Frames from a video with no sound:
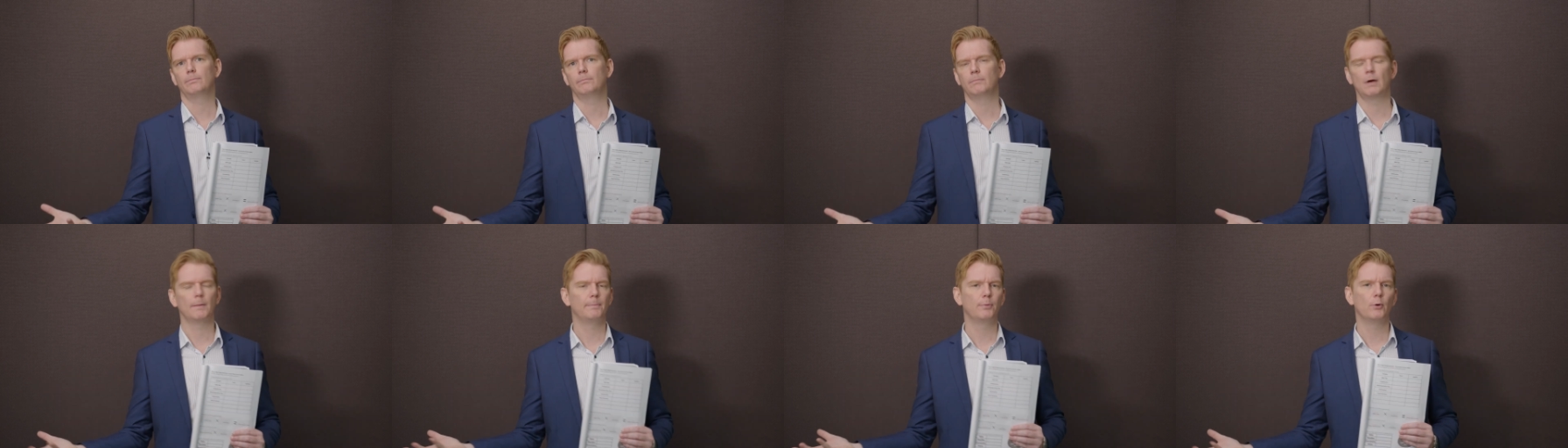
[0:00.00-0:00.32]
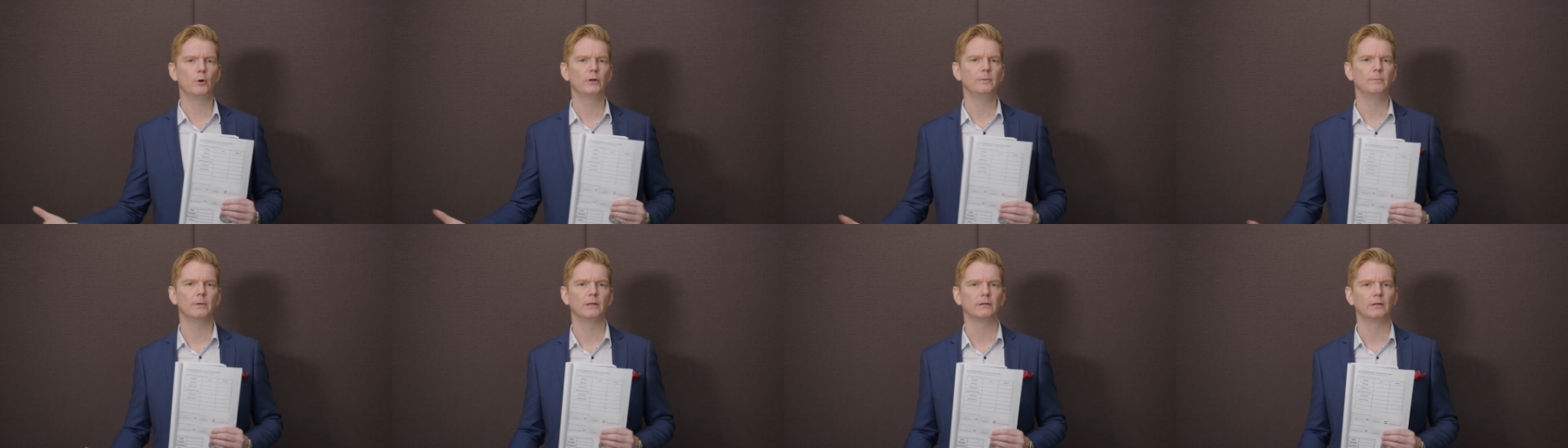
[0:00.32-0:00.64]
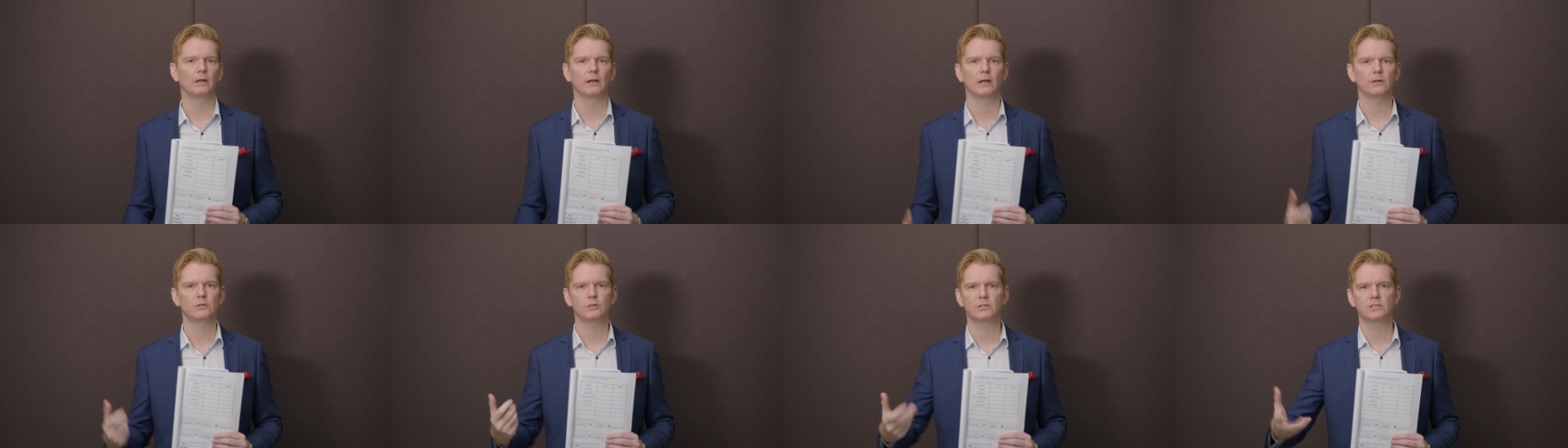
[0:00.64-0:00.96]
appointment
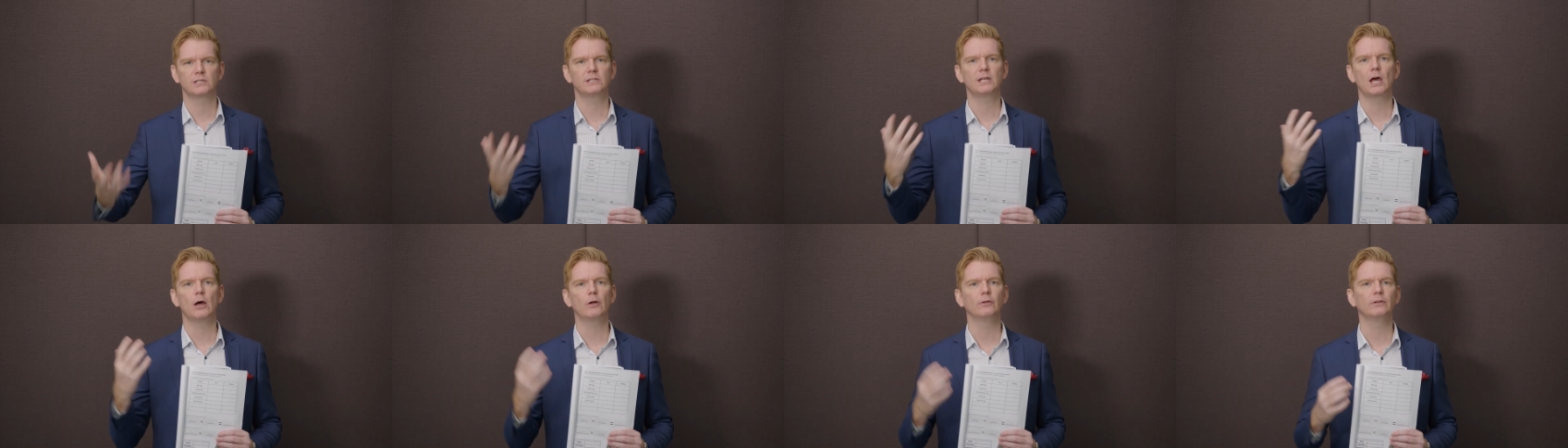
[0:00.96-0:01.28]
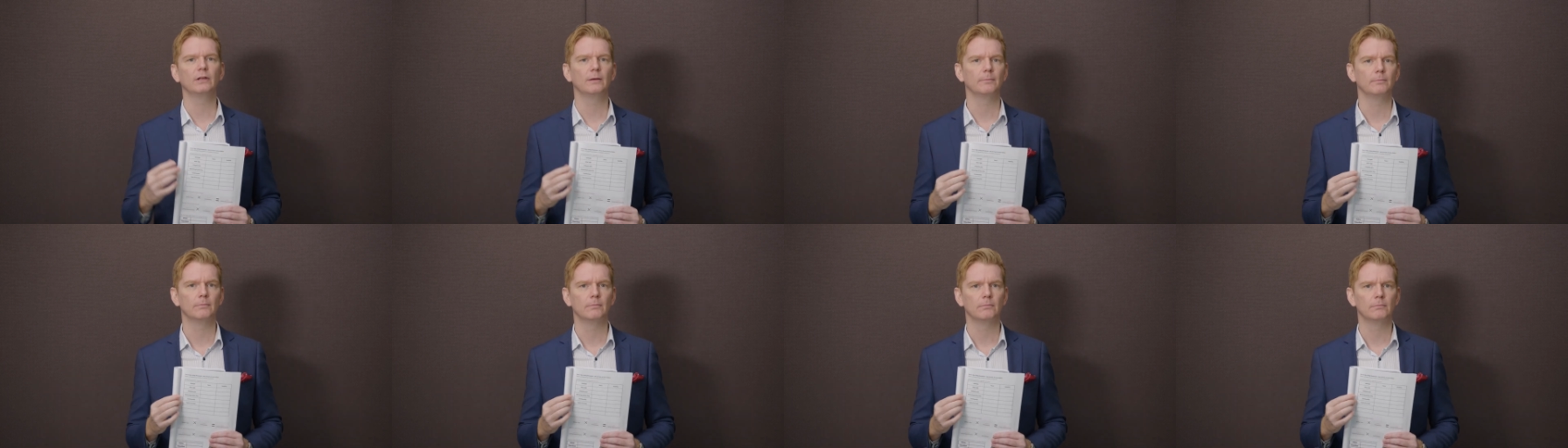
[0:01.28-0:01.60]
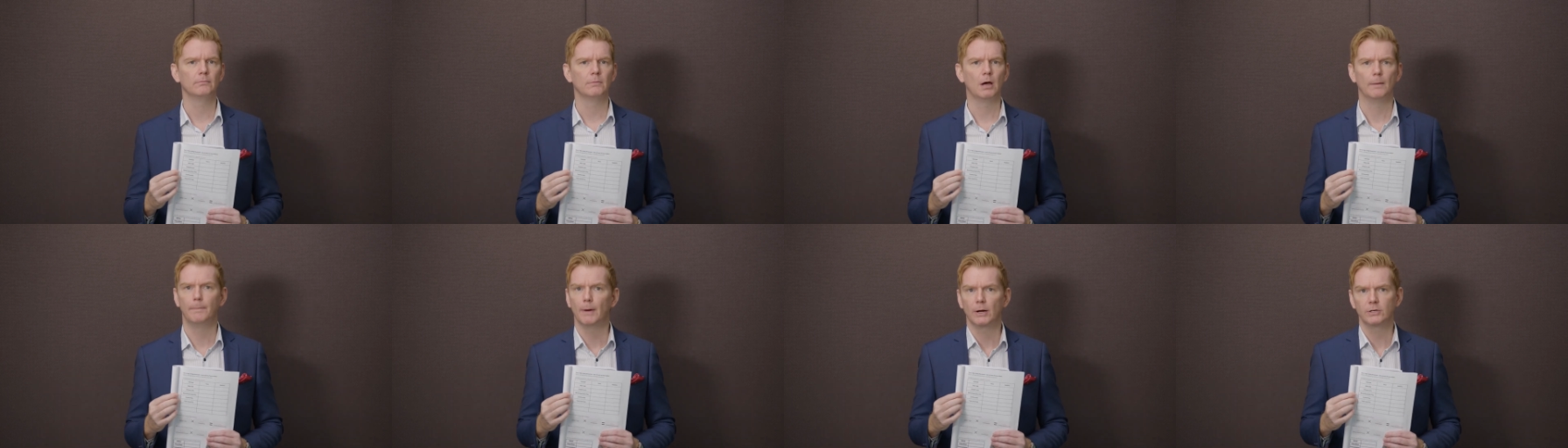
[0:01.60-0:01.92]
and I just tell them
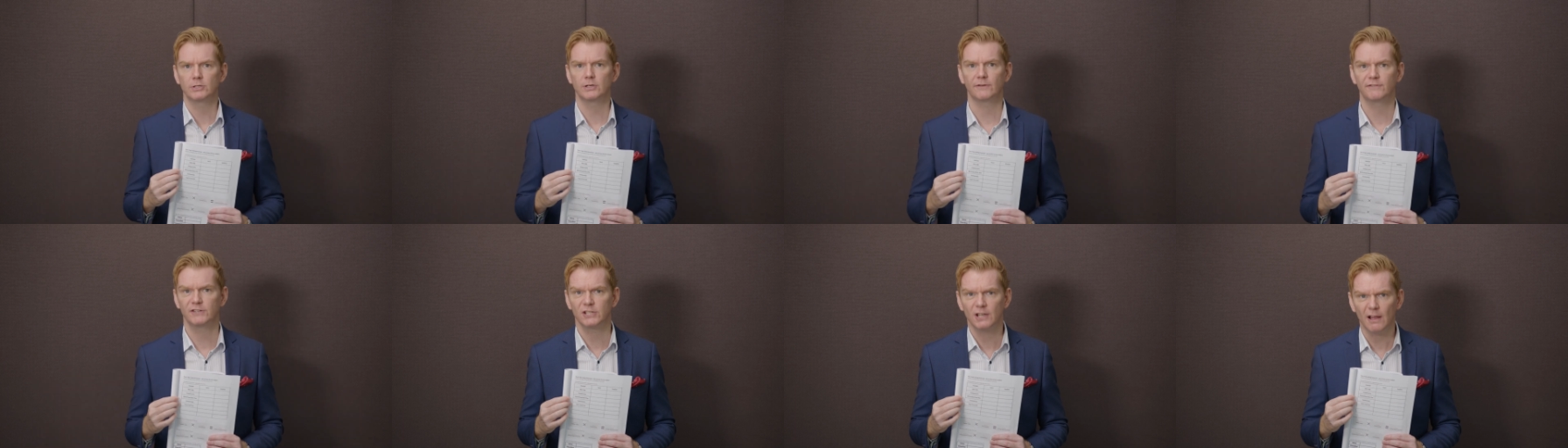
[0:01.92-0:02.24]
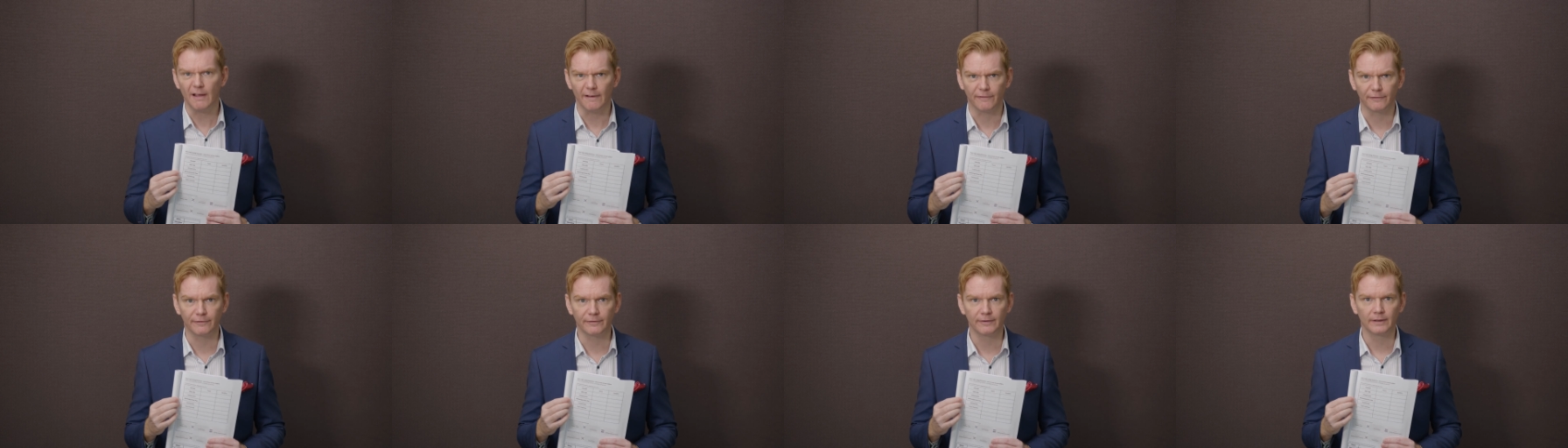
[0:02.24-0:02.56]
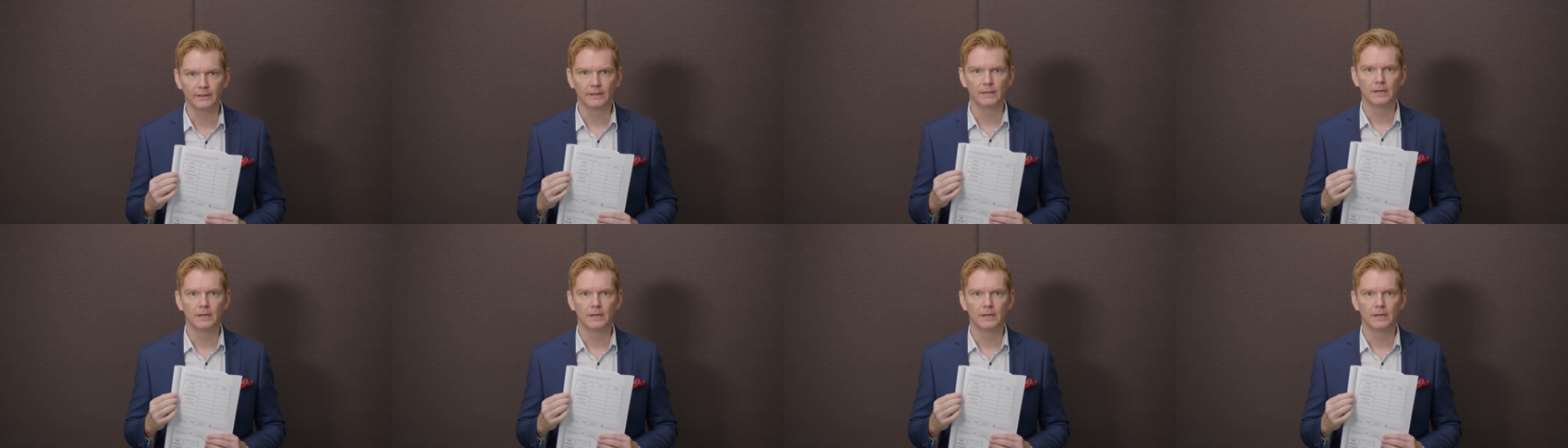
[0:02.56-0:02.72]
a bunch of stuff.